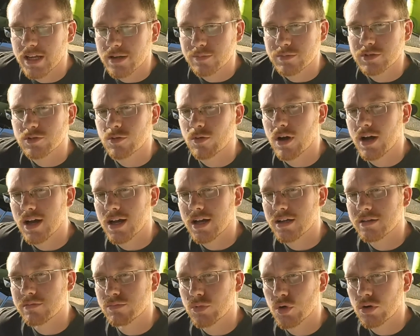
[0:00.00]
Gym
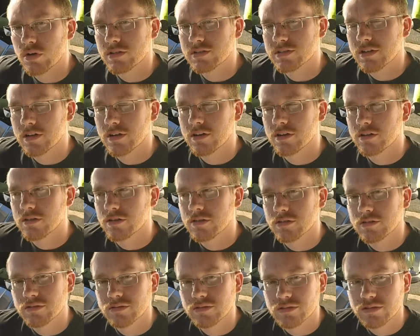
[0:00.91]
Squad, boys,
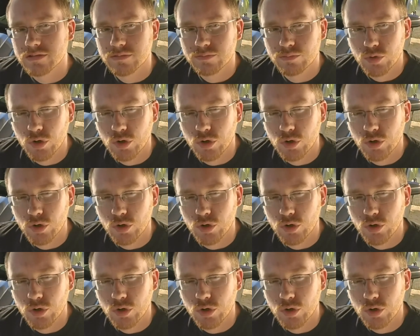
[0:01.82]
girls,